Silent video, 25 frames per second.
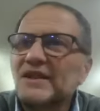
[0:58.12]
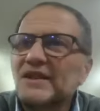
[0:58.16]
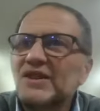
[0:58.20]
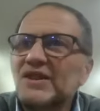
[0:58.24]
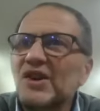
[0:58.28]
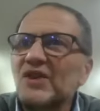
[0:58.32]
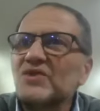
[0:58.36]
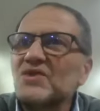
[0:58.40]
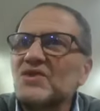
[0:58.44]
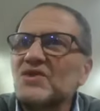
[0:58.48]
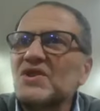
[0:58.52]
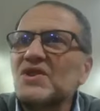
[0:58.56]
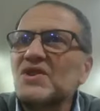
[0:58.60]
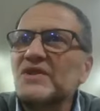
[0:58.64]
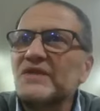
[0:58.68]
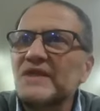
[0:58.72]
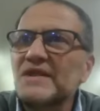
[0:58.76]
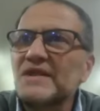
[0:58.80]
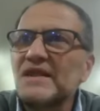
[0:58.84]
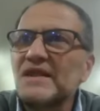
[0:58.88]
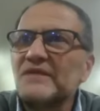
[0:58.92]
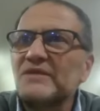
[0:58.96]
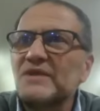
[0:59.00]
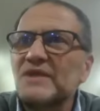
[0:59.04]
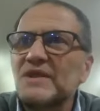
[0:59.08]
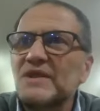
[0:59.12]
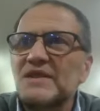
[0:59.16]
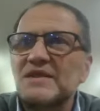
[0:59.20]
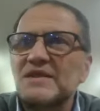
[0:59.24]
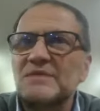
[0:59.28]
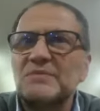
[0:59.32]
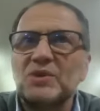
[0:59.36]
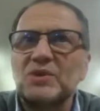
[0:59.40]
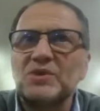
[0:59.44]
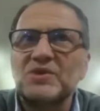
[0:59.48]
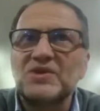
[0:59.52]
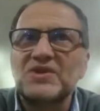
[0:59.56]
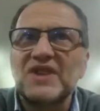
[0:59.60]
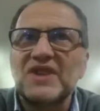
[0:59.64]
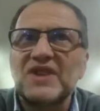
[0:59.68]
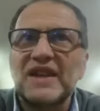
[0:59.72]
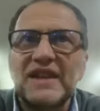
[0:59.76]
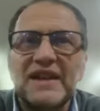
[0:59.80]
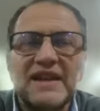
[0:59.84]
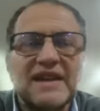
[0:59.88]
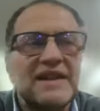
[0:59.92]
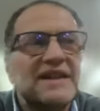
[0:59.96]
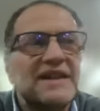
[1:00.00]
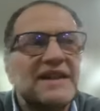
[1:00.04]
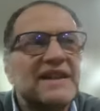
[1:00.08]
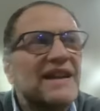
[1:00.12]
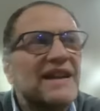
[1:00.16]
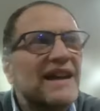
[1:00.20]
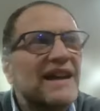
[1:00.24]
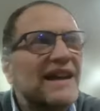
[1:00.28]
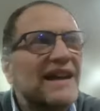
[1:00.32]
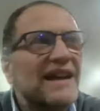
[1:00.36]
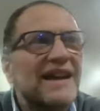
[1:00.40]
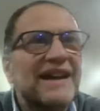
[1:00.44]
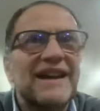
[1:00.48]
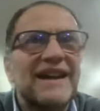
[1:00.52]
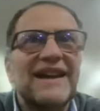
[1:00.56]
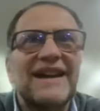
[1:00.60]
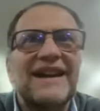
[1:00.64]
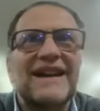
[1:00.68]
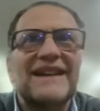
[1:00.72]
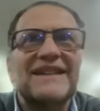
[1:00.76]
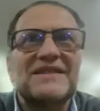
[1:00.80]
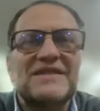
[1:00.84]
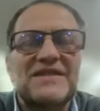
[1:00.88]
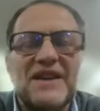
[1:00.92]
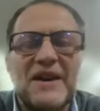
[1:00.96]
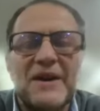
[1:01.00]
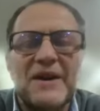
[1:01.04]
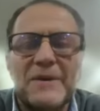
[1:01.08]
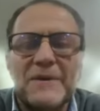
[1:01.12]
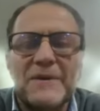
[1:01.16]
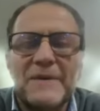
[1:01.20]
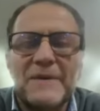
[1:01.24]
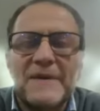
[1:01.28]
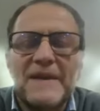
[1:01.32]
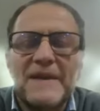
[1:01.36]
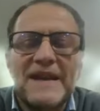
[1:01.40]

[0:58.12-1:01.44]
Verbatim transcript: conservative with a small c. Uh, so